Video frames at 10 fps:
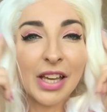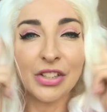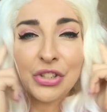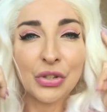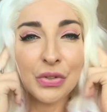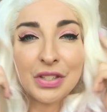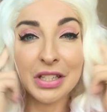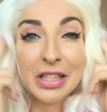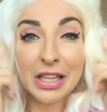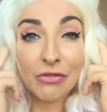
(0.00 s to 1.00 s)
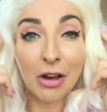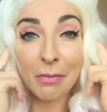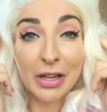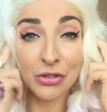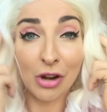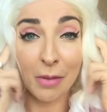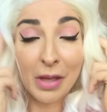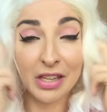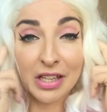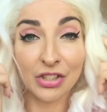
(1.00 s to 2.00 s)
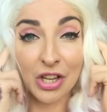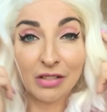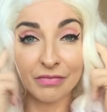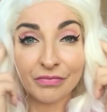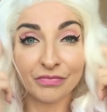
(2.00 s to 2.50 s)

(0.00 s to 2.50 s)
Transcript: I choose to give up my drama addiction.